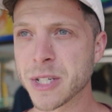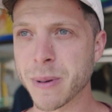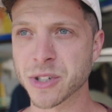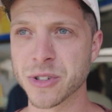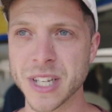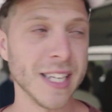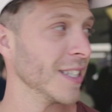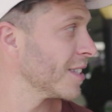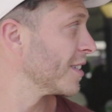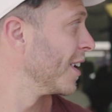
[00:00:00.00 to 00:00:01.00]
special
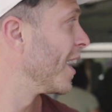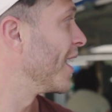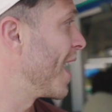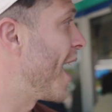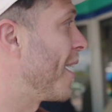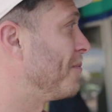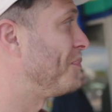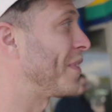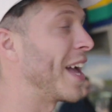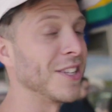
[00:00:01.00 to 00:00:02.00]
needs. Yeah.
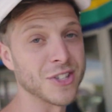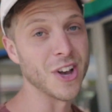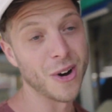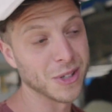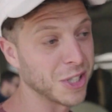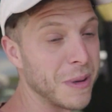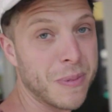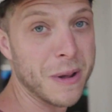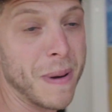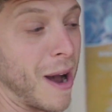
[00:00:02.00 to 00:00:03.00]
And so it should be
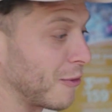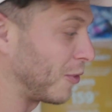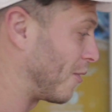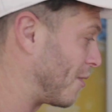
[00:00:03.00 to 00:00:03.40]
pretty powerful.